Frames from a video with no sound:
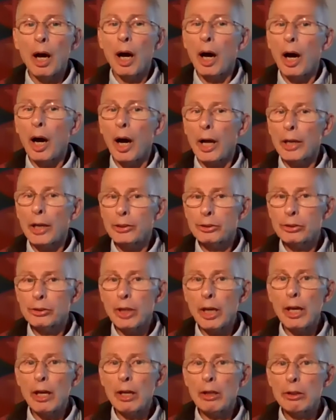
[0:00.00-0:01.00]
I
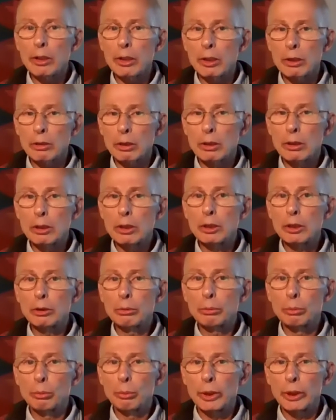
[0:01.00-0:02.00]
stand in good
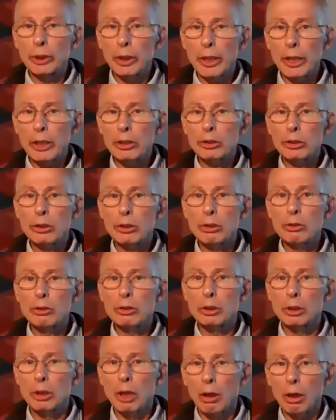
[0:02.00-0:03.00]
relation
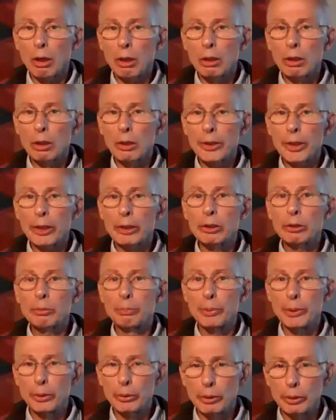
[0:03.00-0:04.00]
to all that is
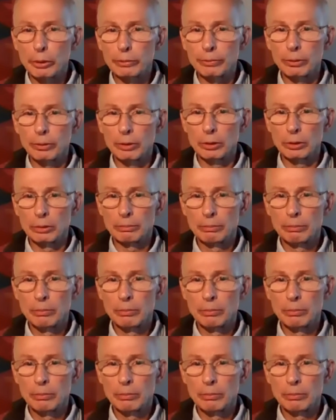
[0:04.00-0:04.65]
beautiful.